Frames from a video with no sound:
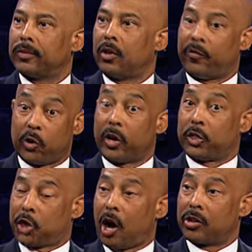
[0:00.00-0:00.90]
You know, if you're
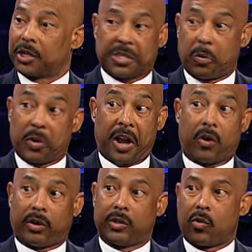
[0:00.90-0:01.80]
going to charge us, then we're
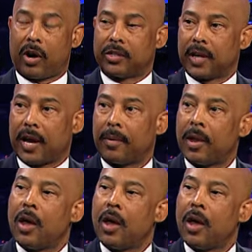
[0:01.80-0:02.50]
not going to do our job.